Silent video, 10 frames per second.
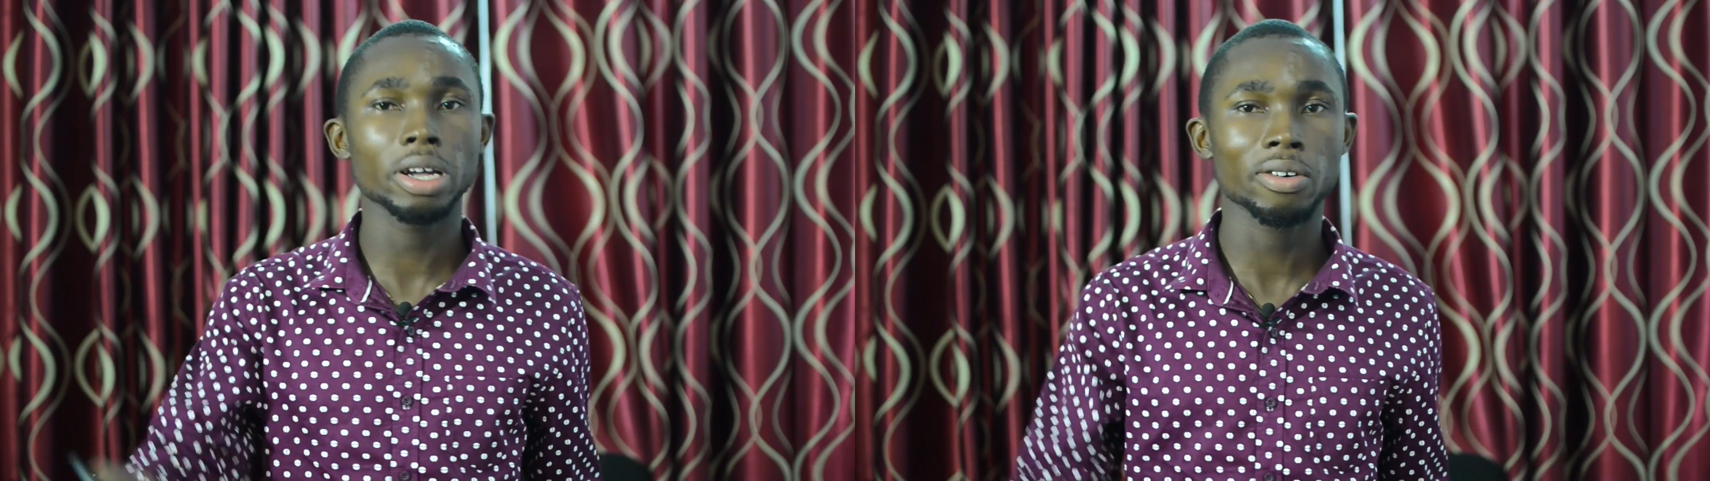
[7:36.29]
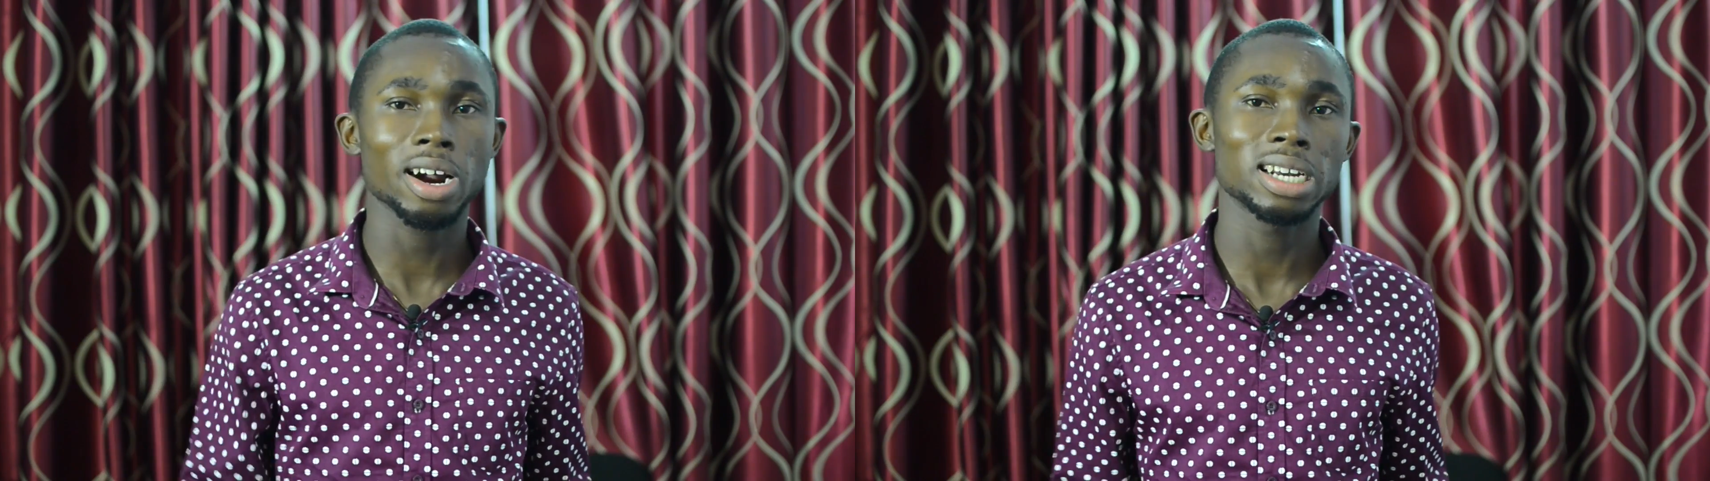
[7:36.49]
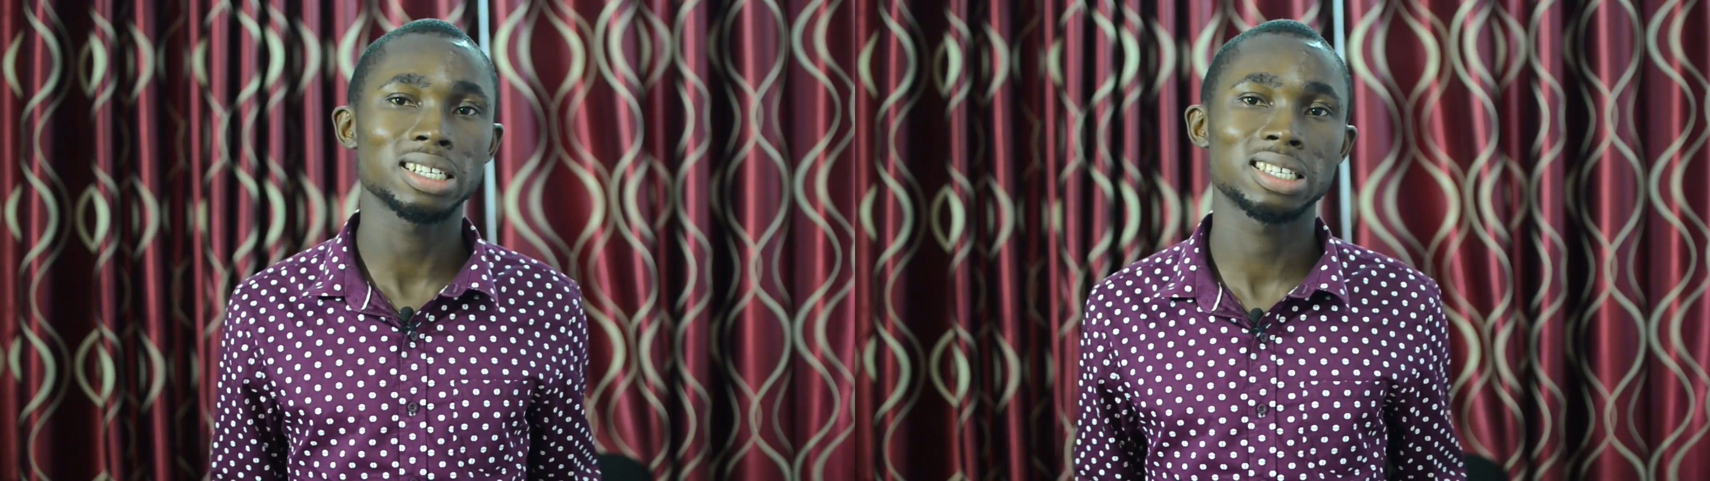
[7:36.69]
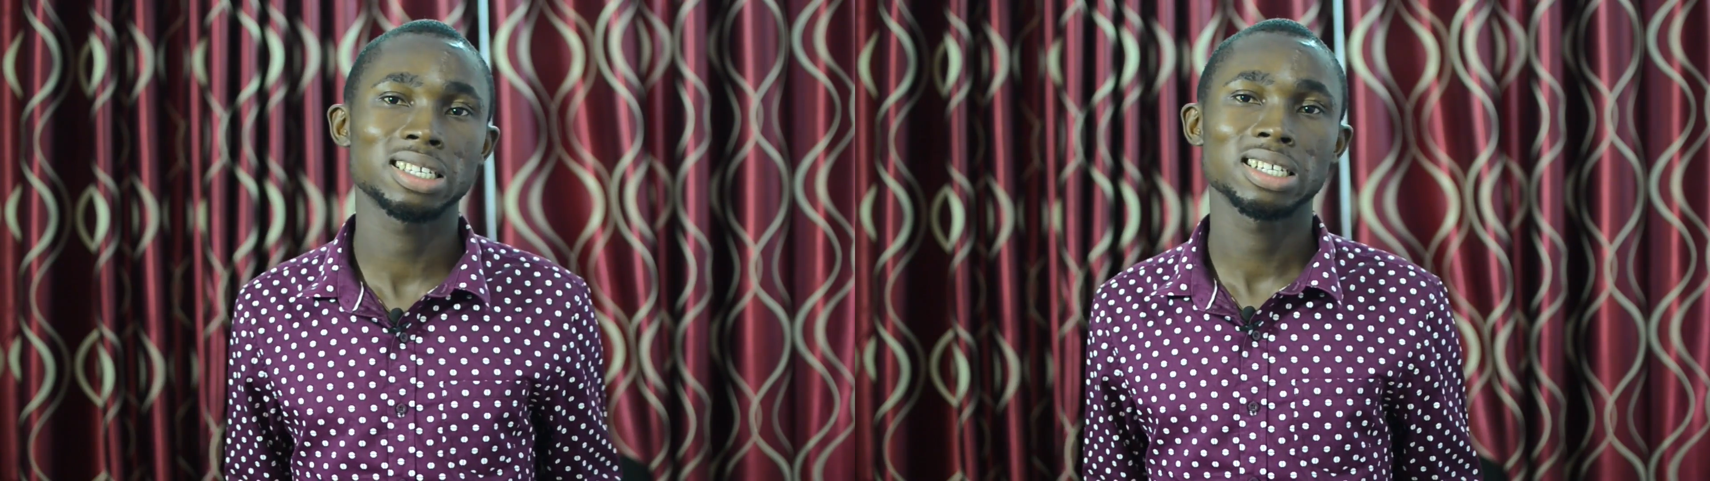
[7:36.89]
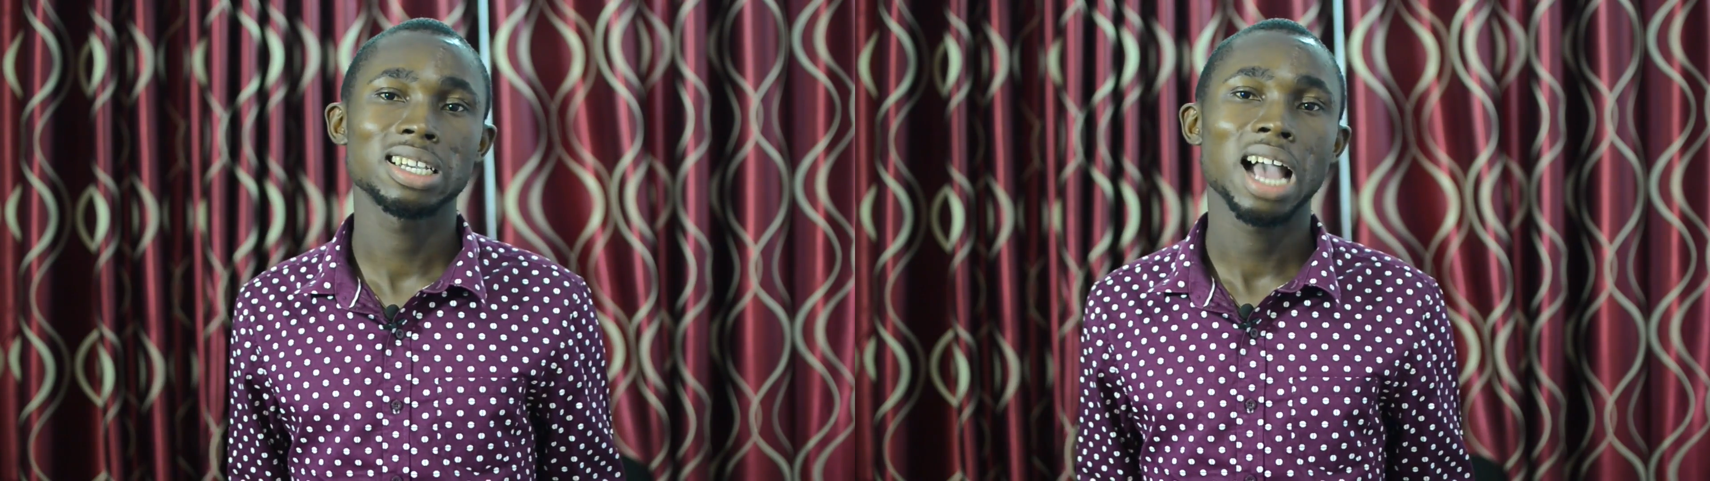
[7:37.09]
inquiries
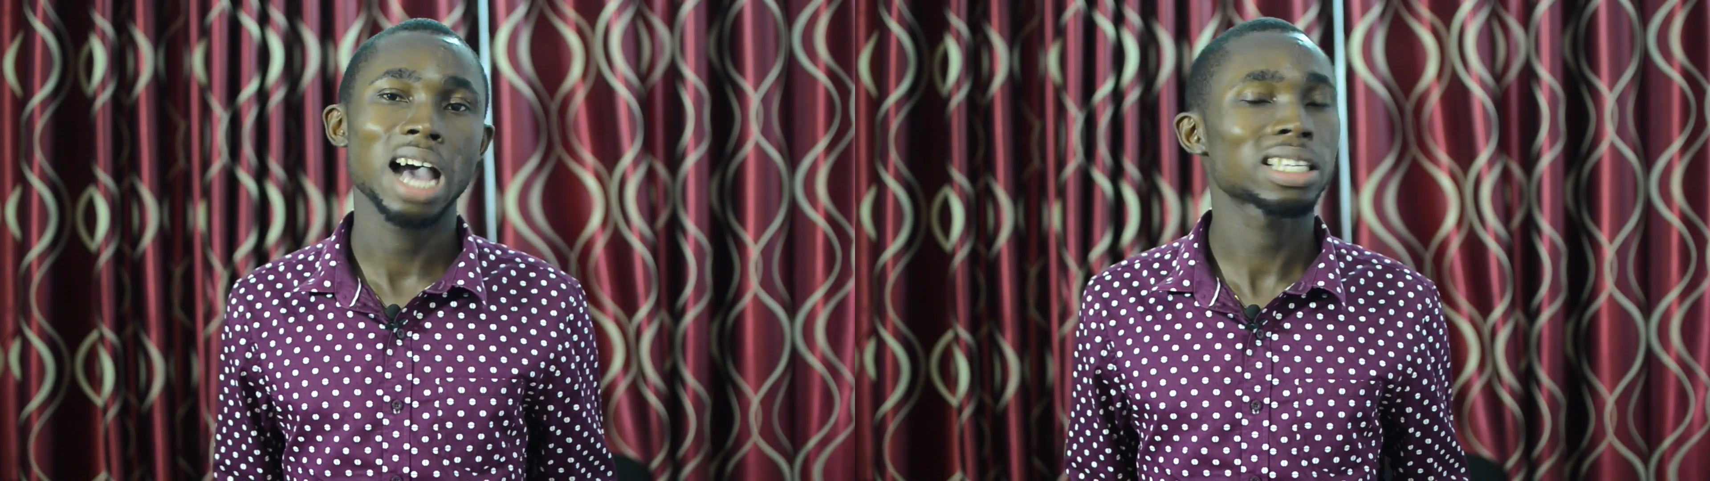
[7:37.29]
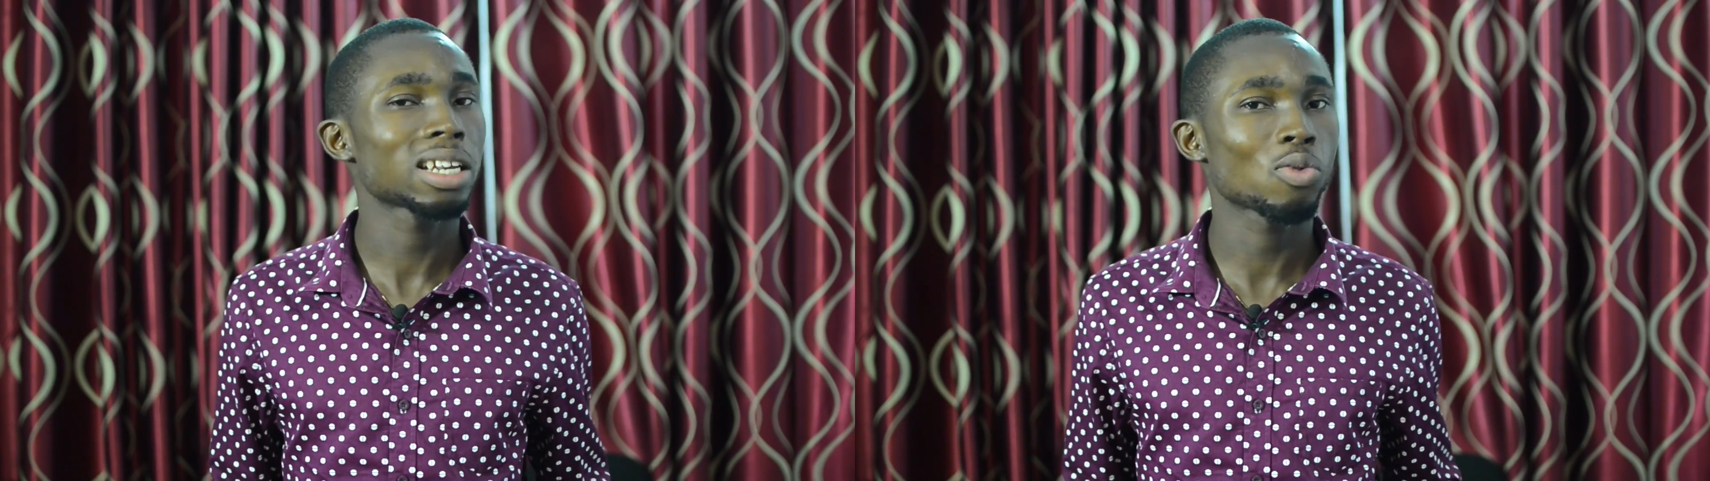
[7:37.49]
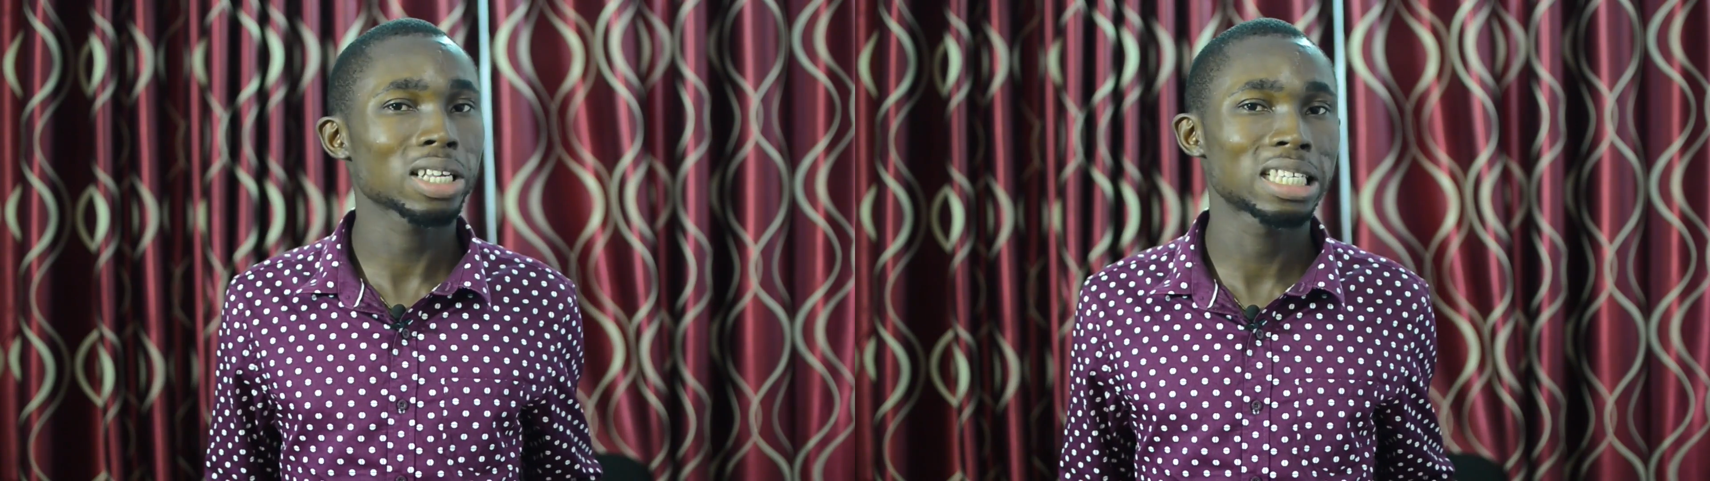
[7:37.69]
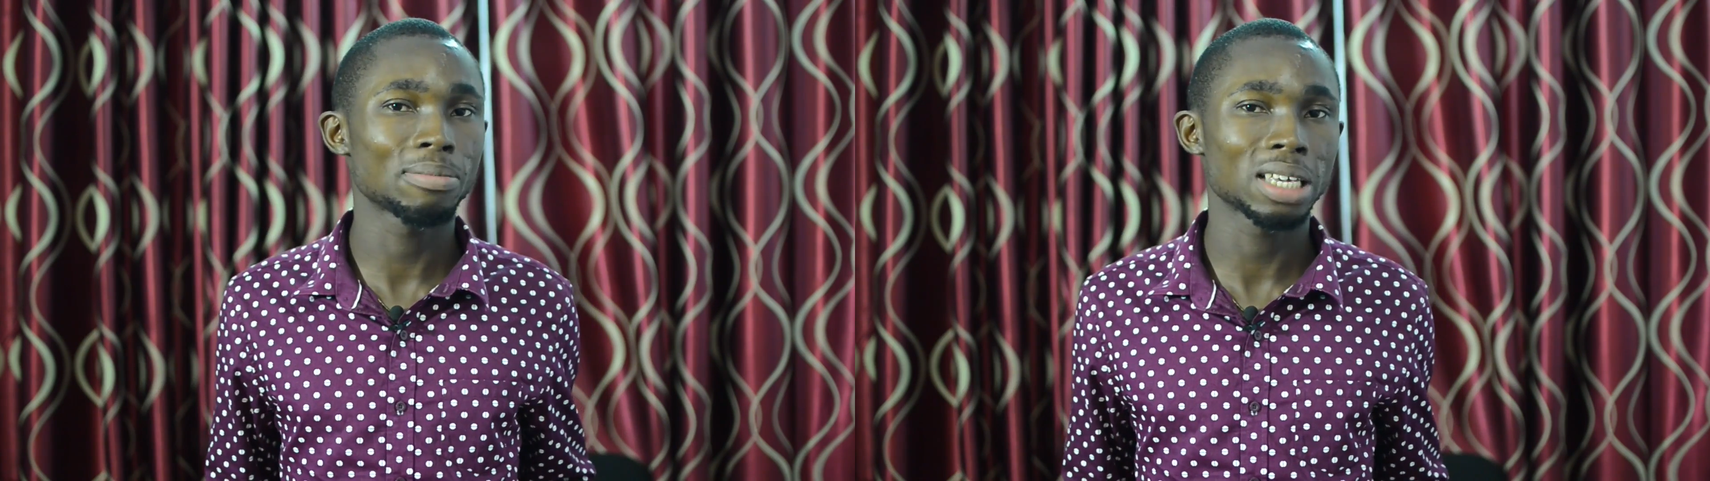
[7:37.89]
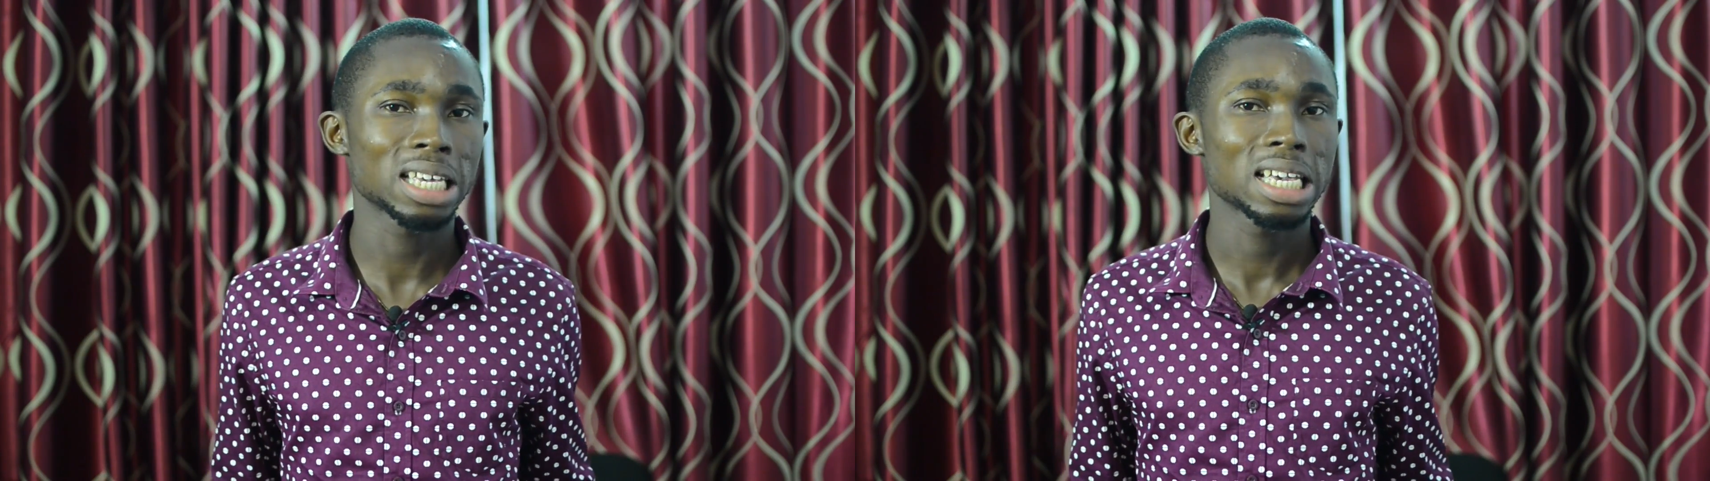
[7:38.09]
and send what to
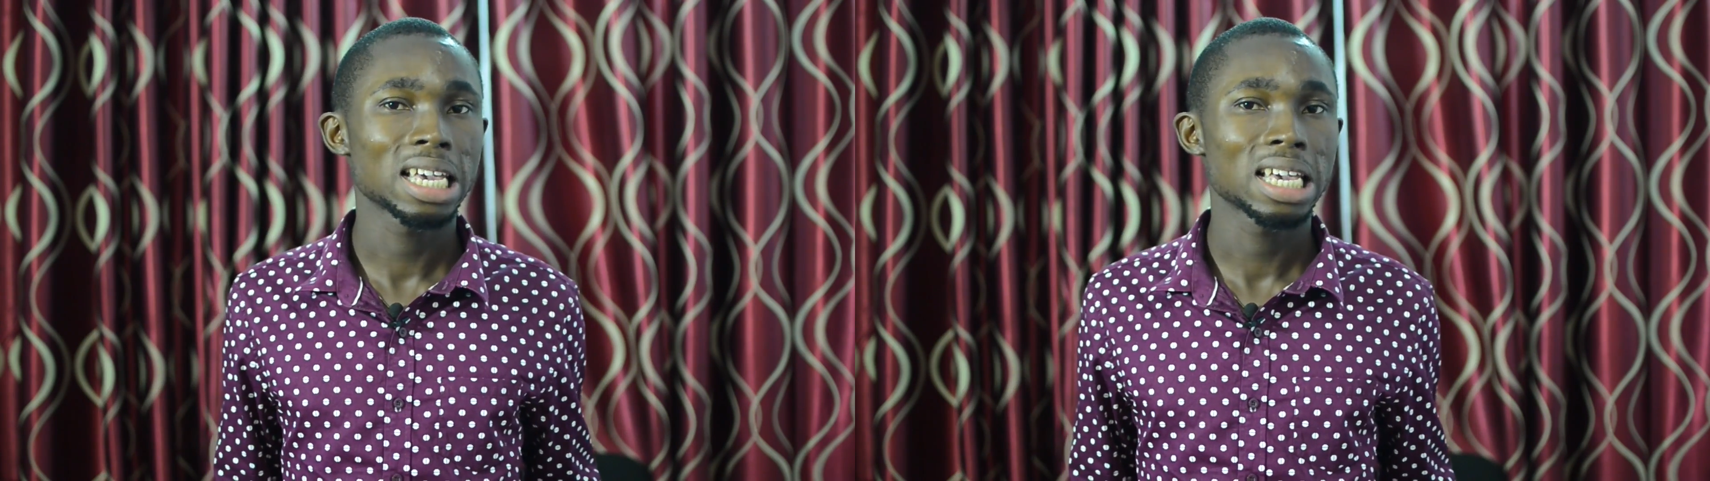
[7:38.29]
me